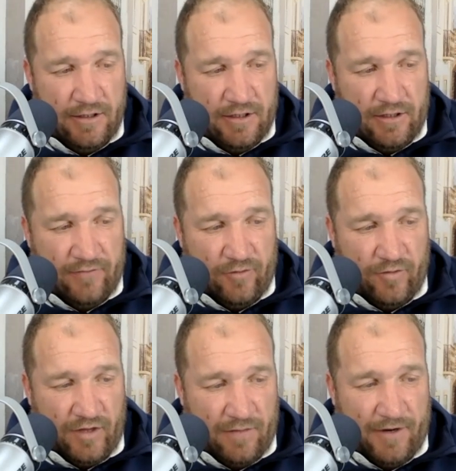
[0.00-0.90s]
if you
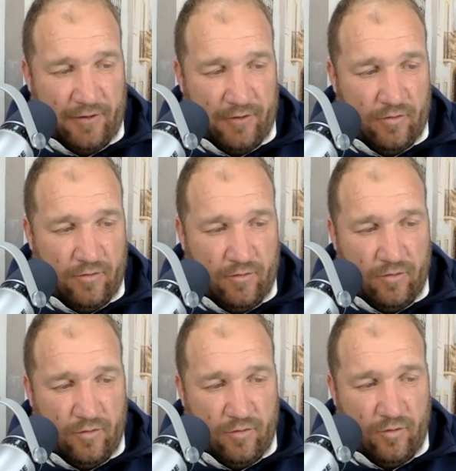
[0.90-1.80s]
think about
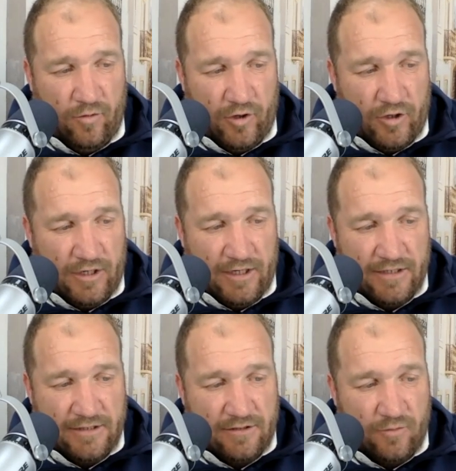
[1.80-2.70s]
all the good
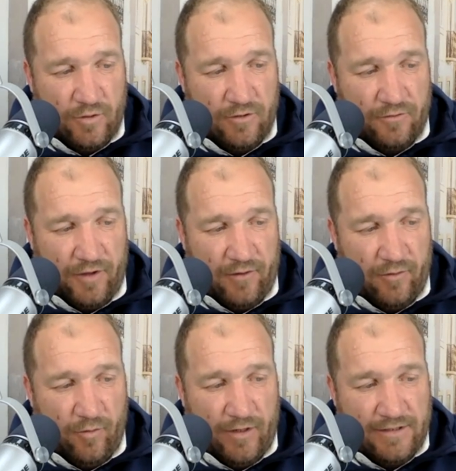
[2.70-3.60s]
leaders in the world, they were
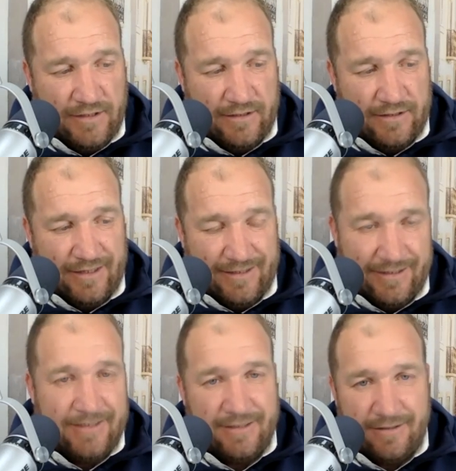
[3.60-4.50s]
the ones that they
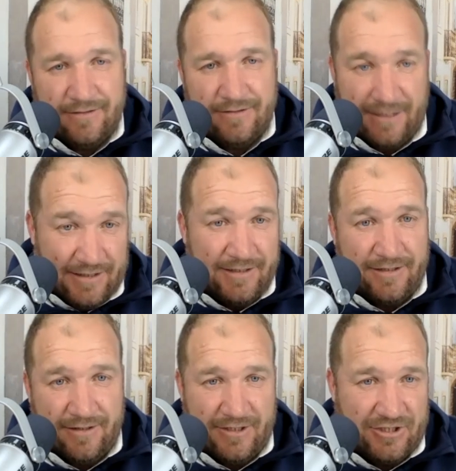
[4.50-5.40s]
did they did
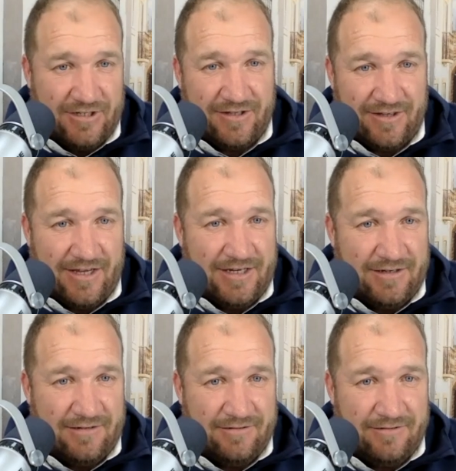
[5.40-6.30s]
the shit that they
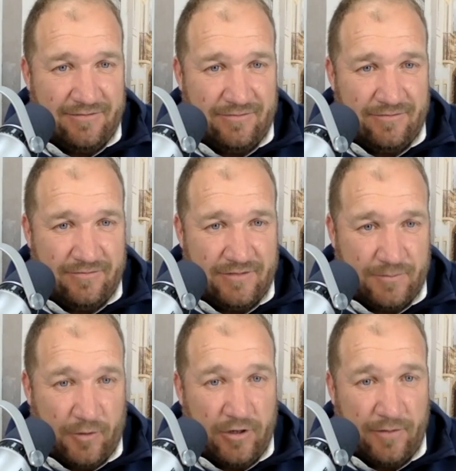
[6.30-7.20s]

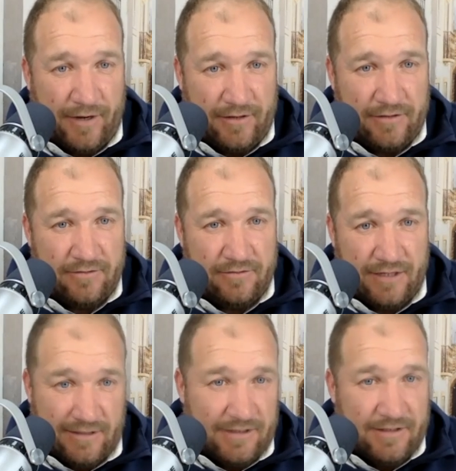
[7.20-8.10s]
spoke about. They
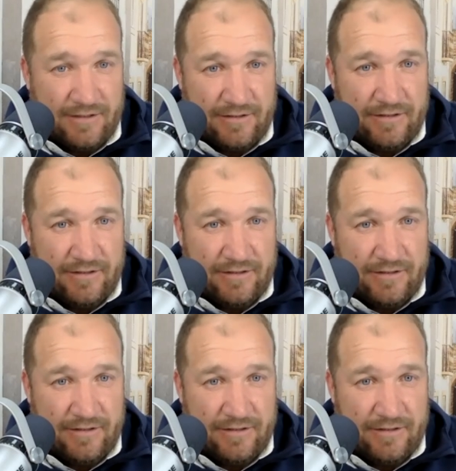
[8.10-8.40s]
did it,